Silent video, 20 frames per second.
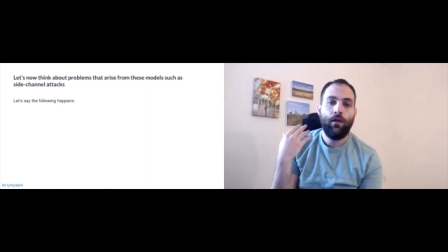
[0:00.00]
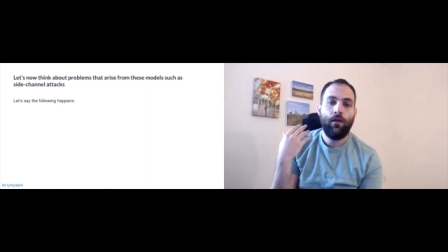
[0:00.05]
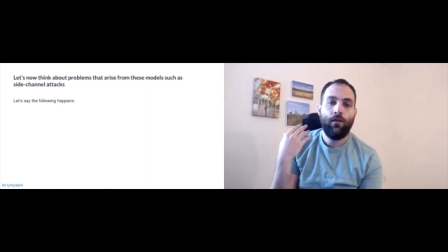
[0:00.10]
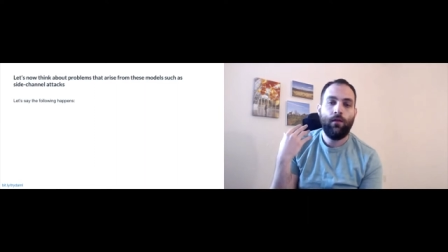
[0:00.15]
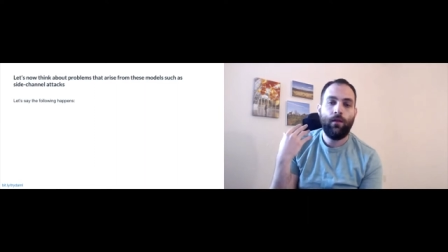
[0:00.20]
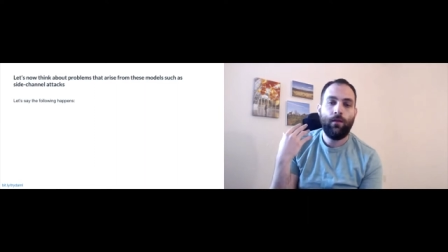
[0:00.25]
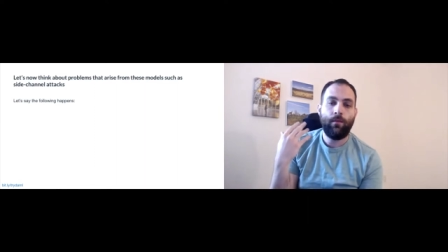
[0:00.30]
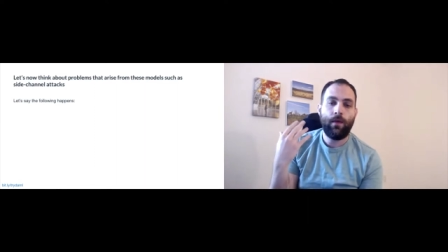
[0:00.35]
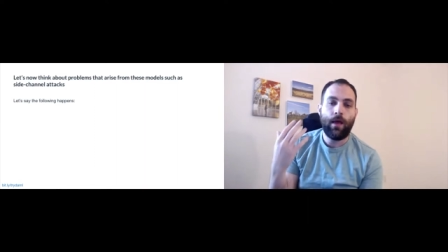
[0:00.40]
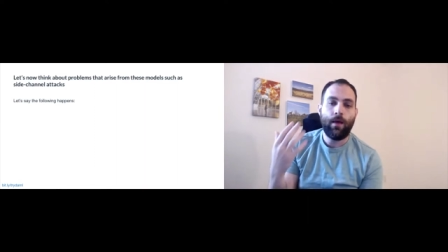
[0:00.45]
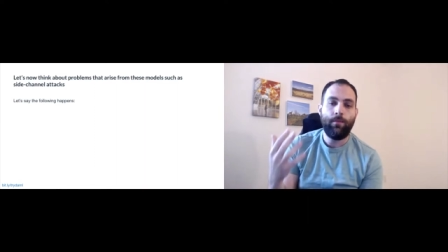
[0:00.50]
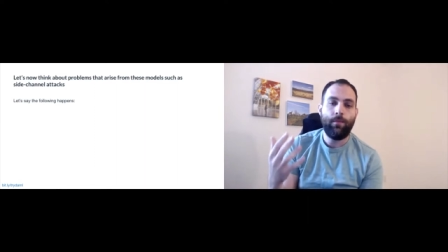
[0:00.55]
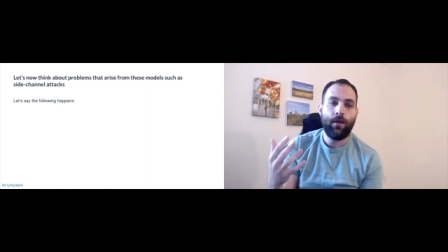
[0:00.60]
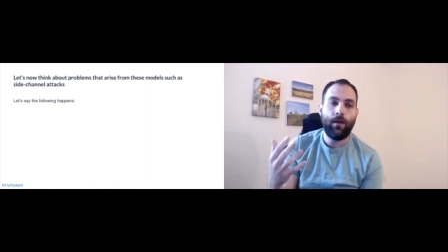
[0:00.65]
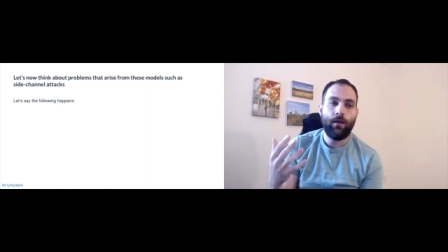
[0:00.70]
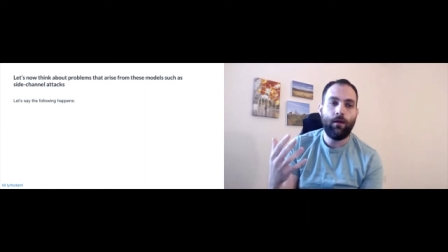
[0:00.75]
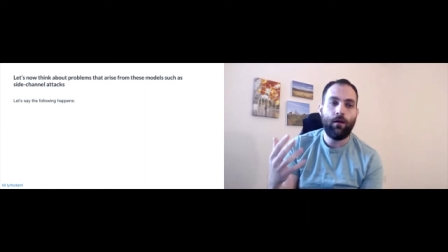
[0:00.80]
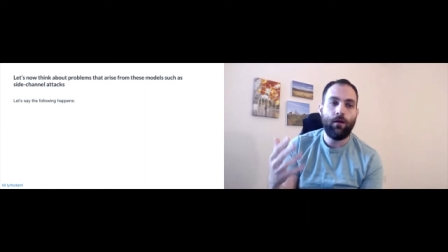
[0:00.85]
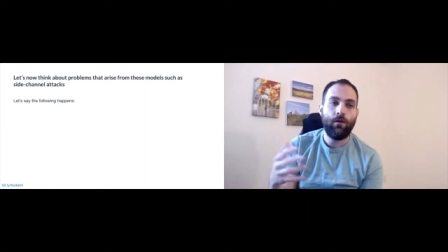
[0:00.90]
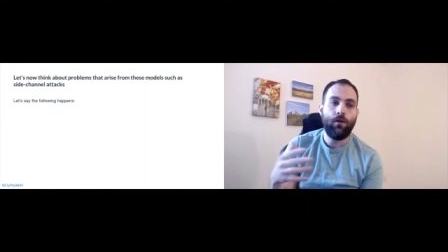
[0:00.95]
them
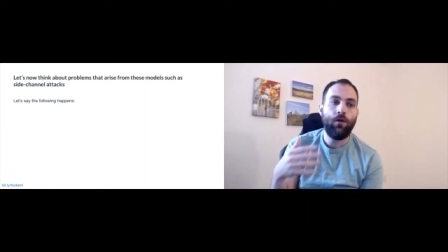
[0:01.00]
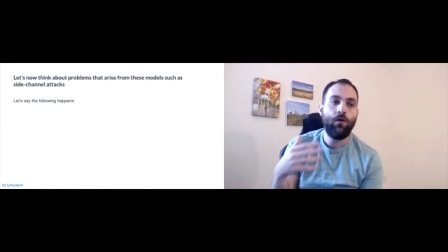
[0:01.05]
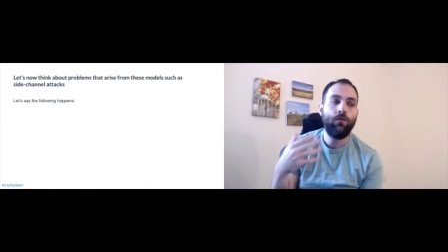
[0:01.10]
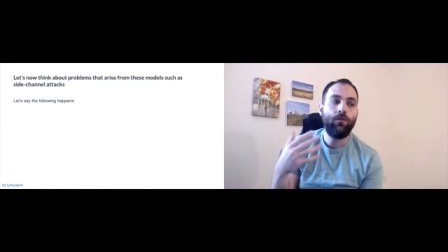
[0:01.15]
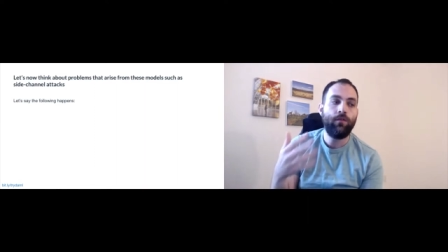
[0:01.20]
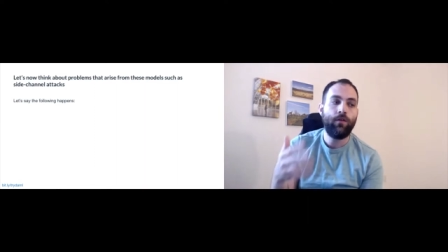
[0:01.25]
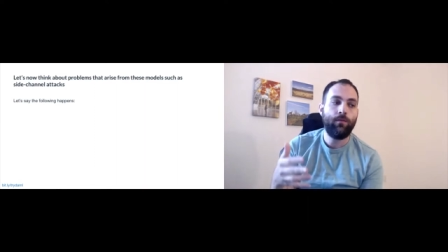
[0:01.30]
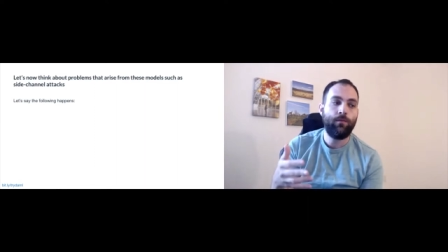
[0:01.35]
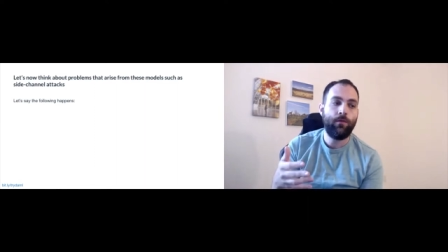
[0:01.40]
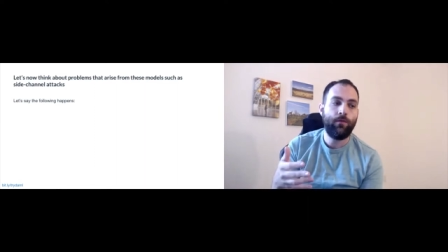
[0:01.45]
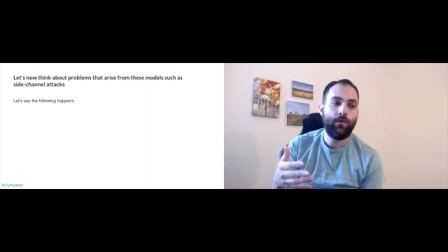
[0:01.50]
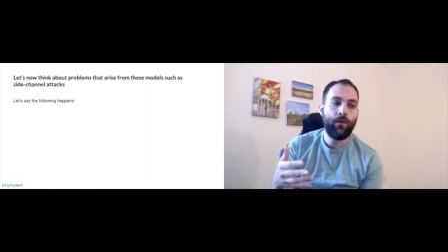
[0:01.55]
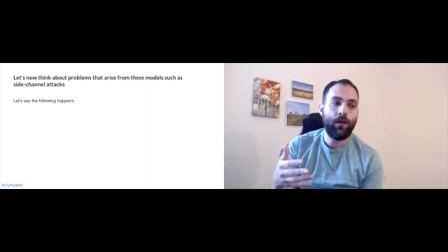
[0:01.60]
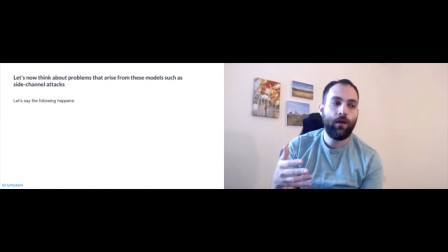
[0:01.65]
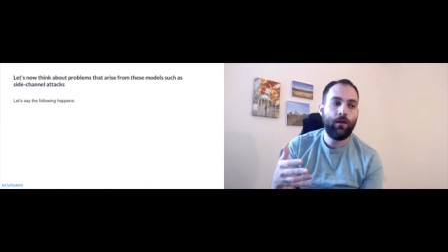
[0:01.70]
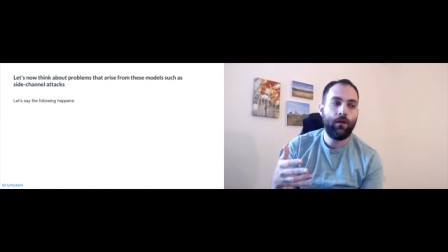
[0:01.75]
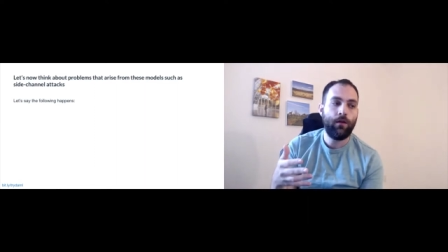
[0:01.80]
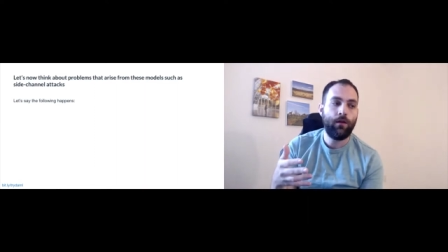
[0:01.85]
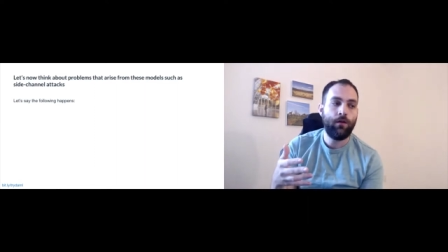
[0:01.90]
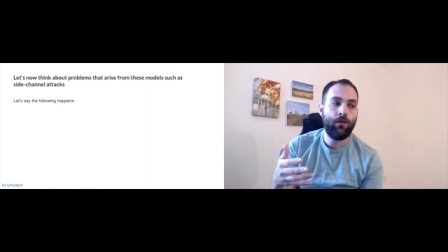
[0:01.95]
happening on hosting
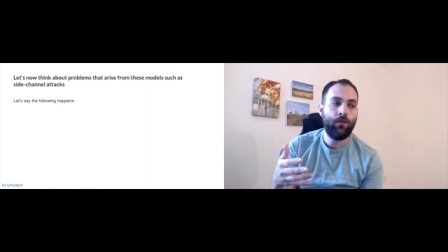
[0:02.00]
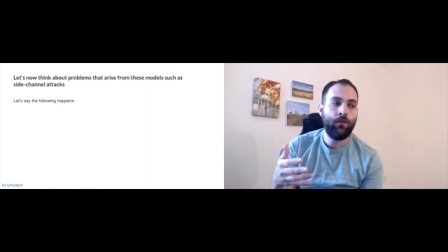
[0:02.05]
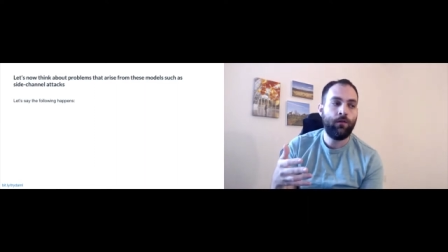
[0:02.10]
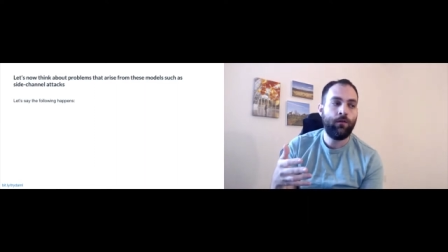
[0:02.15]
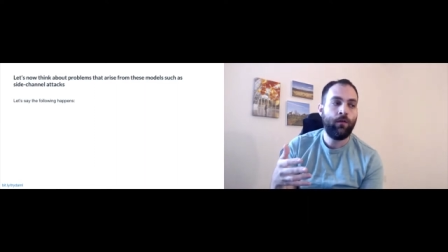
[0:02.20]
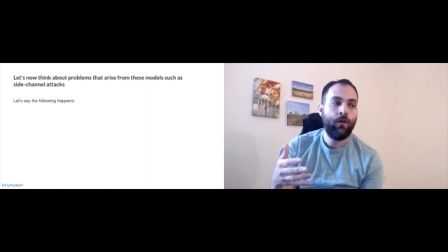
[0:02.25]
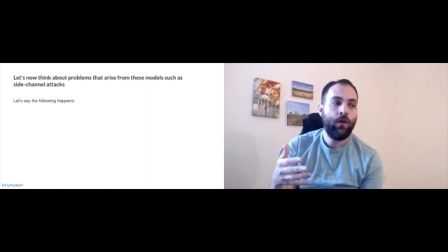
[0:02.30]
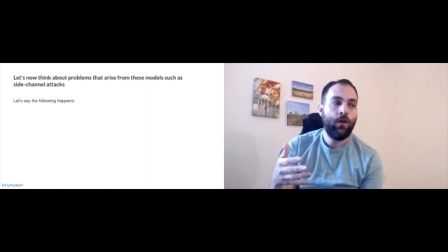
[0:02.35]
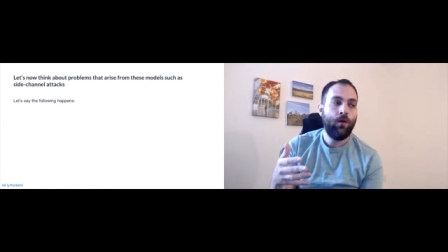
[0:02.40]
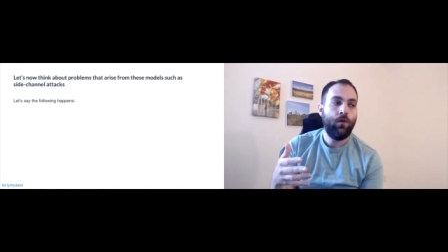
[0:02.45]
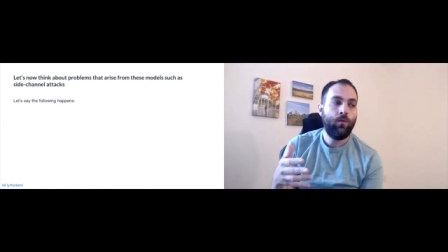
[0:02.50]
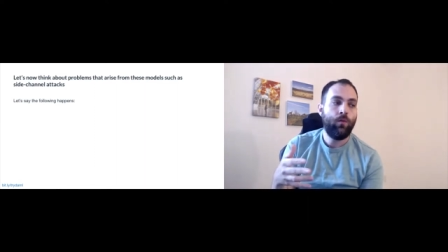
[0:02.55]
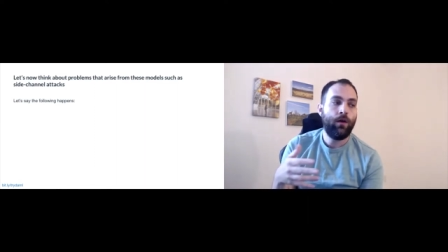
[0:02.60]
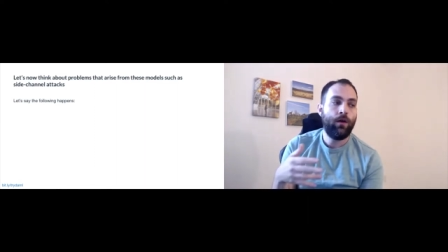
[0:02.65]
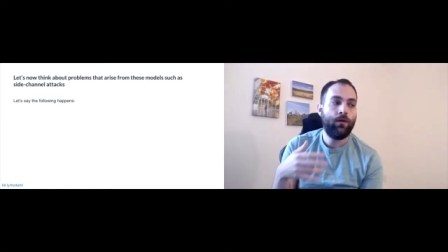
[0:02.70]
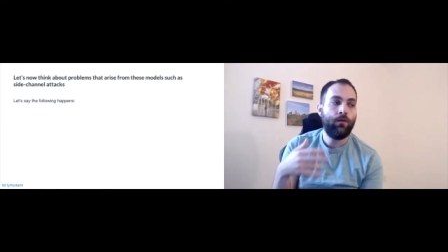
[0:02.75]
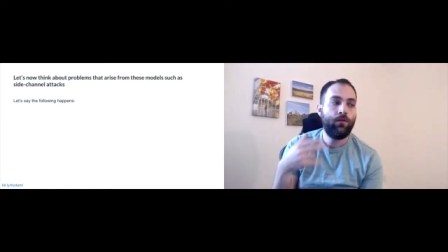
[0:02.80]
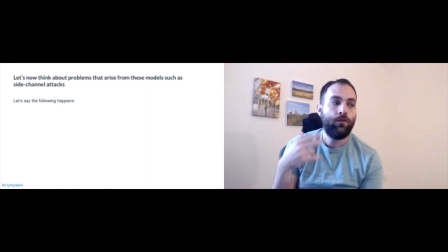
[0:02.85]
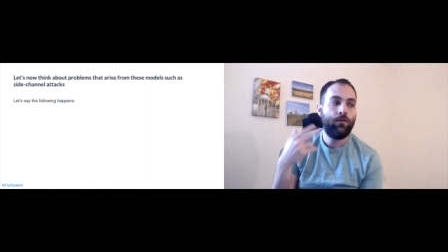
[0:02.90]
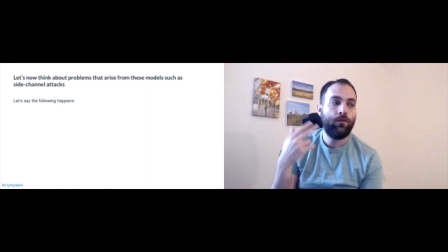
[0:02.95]
providers
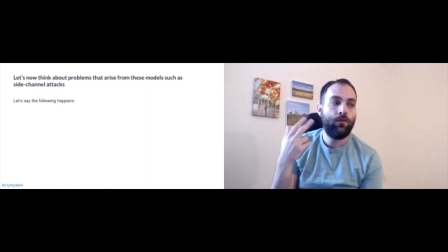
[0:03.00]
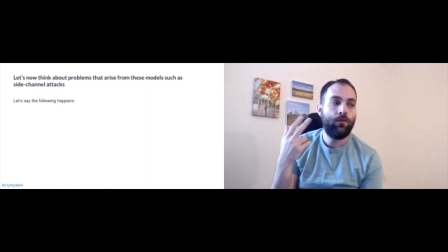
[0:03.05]
where